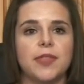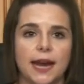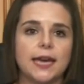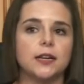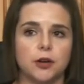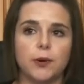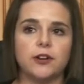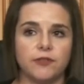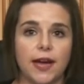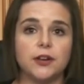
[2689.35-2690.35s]
then I can know where
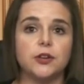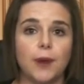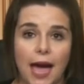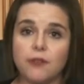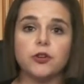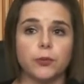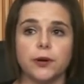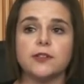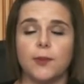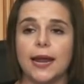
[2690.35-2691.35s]
to find you
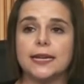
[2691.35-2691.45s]
afterwards when I